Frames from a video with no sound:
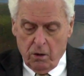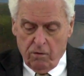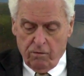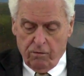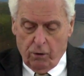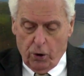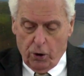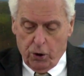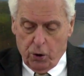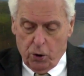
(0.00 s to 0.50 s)

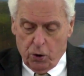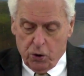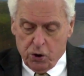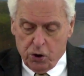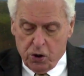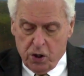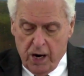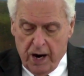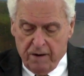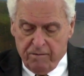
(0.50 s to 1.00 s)
For your
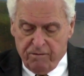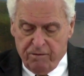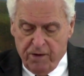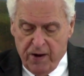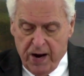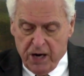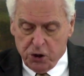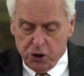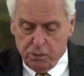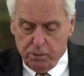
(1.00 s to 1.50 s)

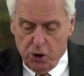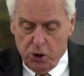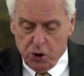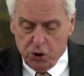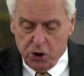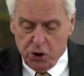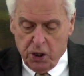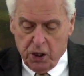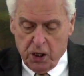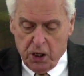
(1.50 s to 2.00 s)
steadfast
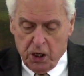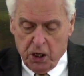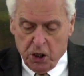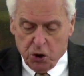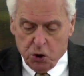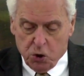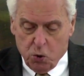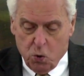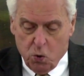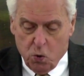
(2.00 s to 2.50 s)
mercy
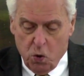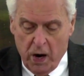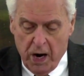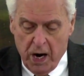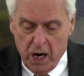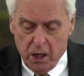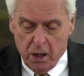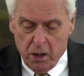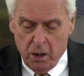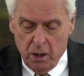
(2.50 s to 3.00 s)
is
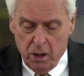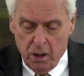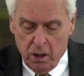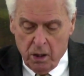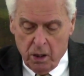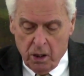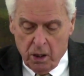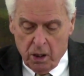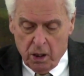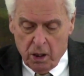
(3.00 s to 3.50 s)
great,
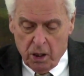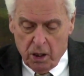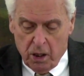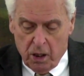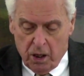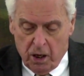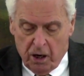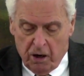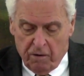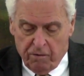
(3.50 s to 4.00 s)

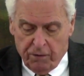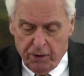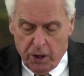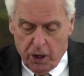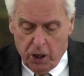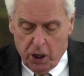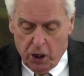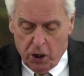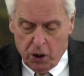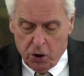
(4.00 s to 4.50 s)
even
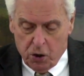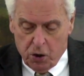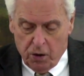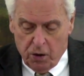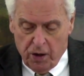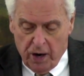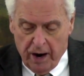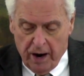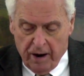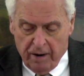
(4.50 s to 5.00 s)
into
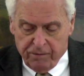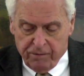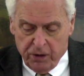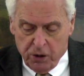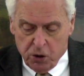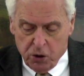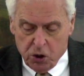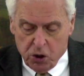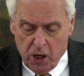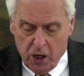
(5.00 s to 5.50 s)
the
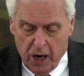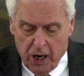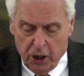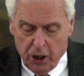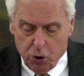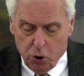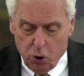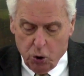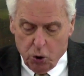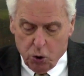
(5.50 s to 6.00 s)
heavens,
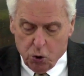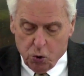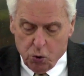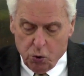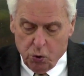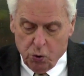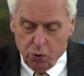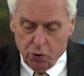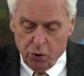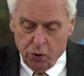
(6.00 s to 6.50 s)
and your
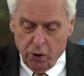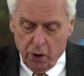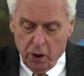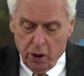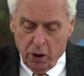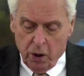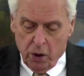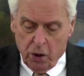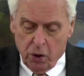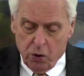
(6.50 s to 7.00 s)
truth
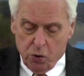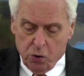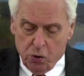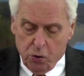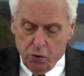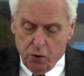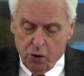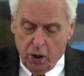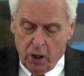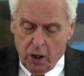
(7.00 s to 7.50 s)

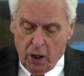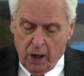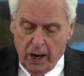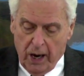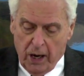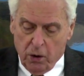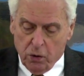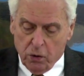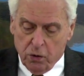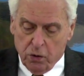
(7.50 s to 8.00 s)
to the
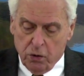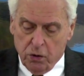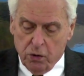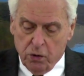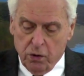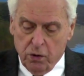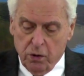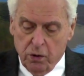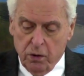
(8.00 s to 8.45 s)
clouds.